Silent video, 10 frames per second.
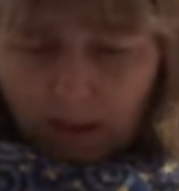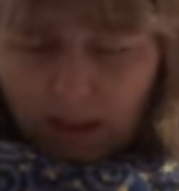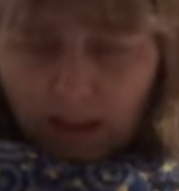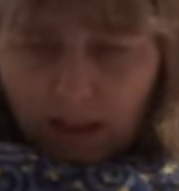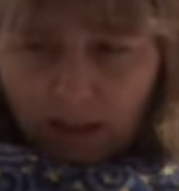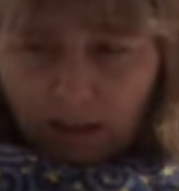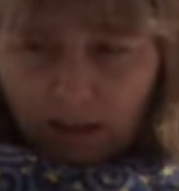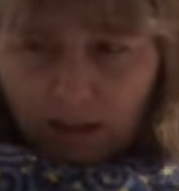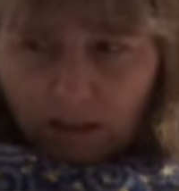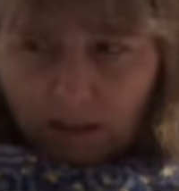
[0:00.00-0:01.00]

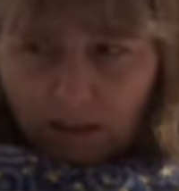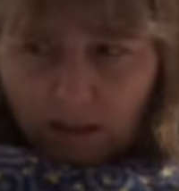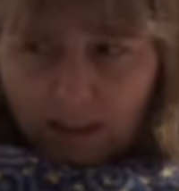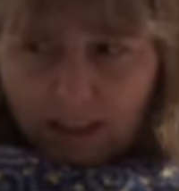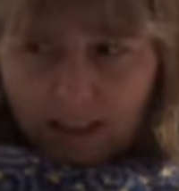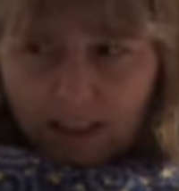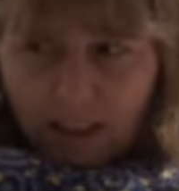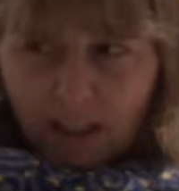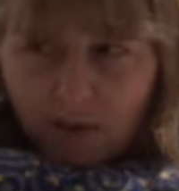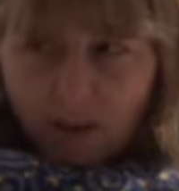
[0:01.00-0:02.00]
he
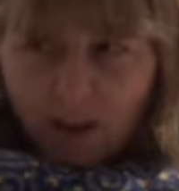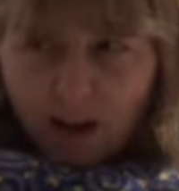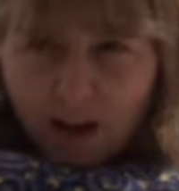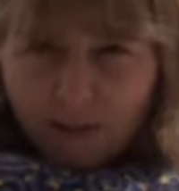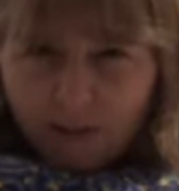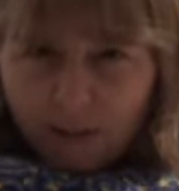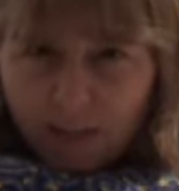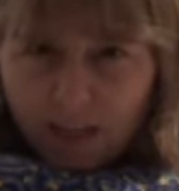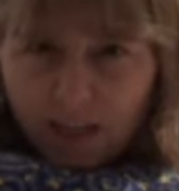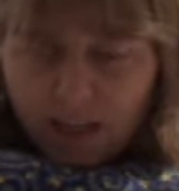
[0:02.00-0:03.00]
continued to offer
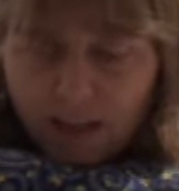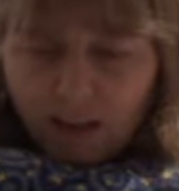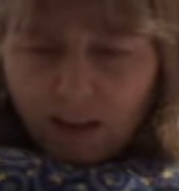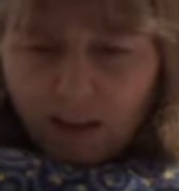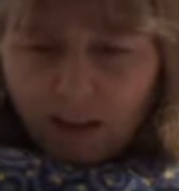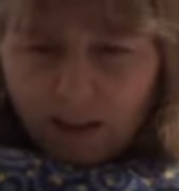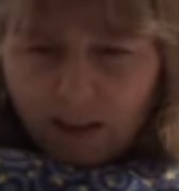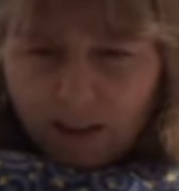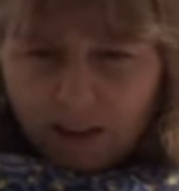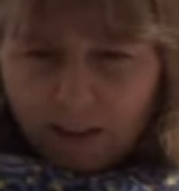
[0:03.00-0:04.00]
me
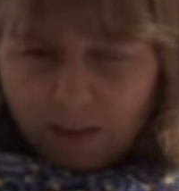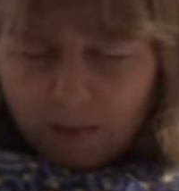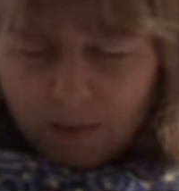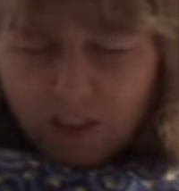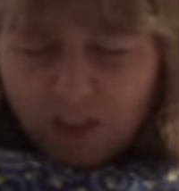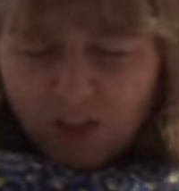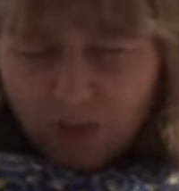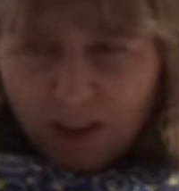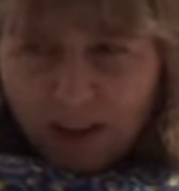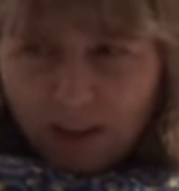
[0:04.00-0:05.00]
some
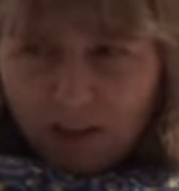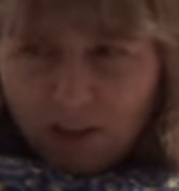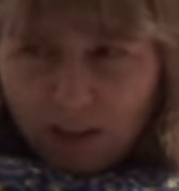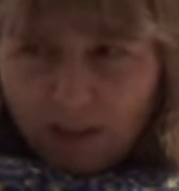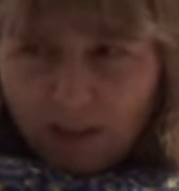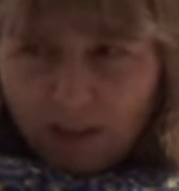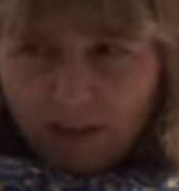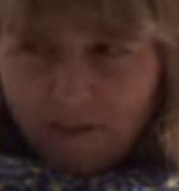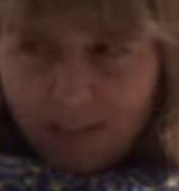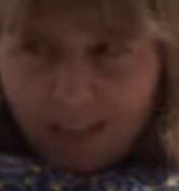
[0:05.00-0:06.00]
strange
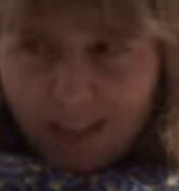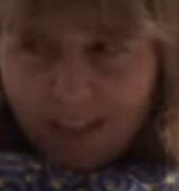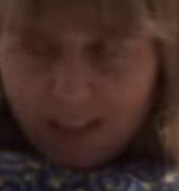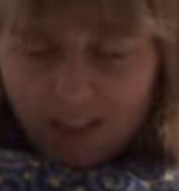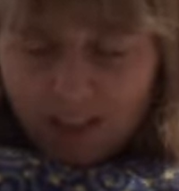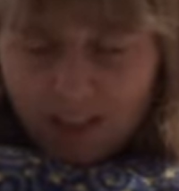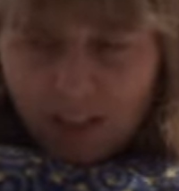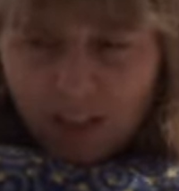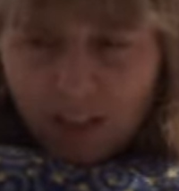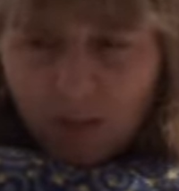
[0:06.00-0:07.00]
invitations,
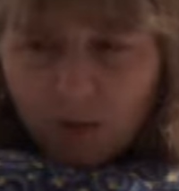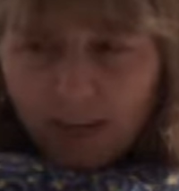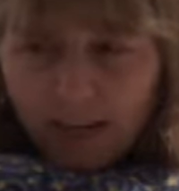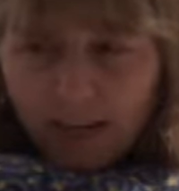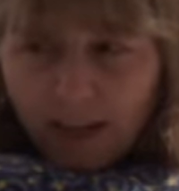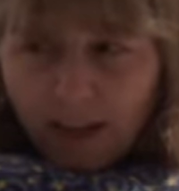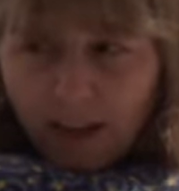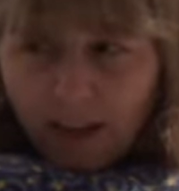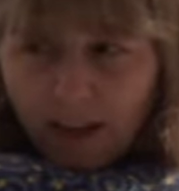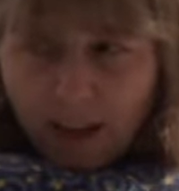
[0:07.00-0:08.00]
including
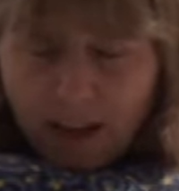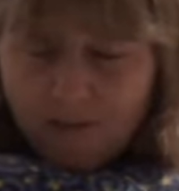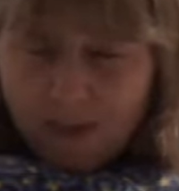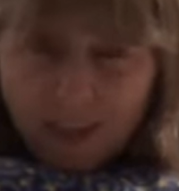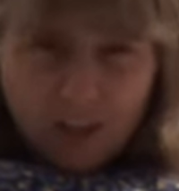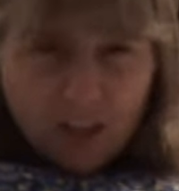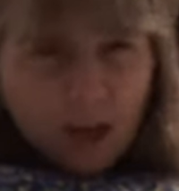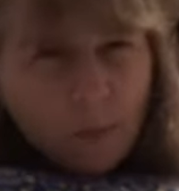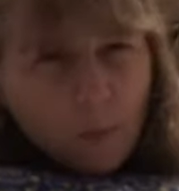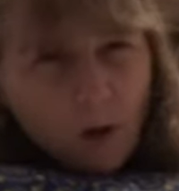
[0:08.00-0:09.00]
an invitation to
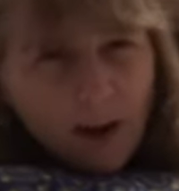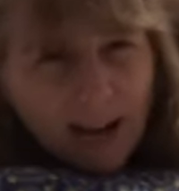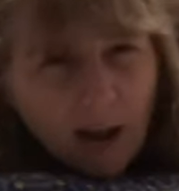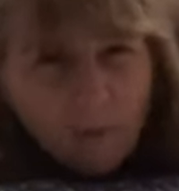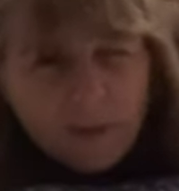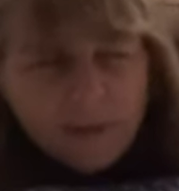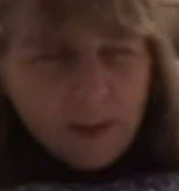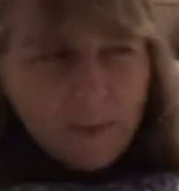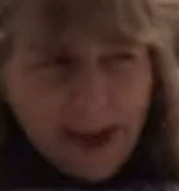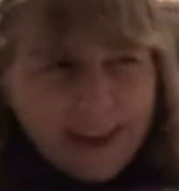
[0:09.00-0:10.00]
come work out with
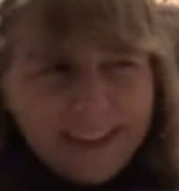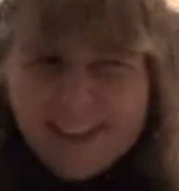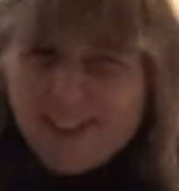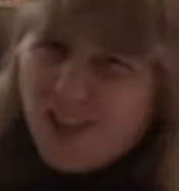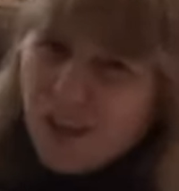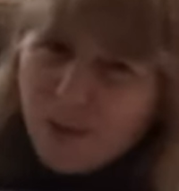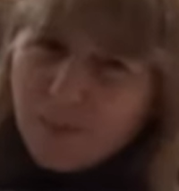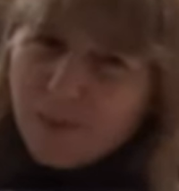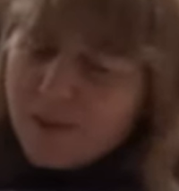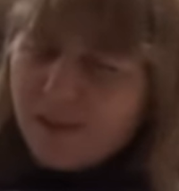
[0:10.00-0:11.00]
him at his
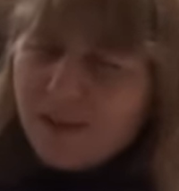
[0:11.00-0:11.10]
gym.